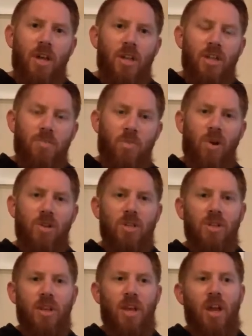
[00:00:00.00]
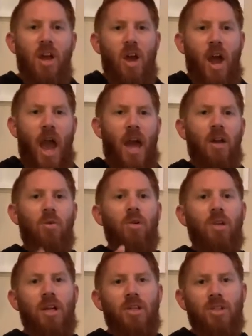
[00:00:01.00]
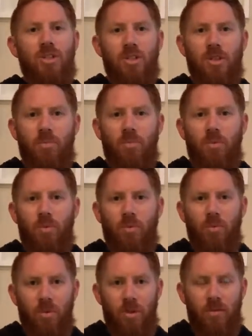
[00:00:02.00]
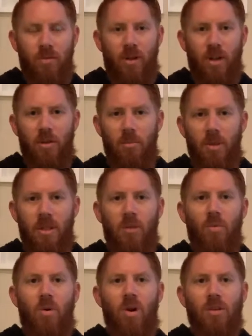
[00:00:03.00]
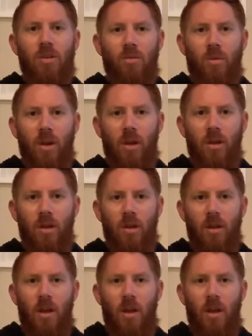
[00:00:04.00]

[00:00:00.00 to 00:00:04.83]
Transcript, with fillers: this person that had a relationship with the father but then walked away.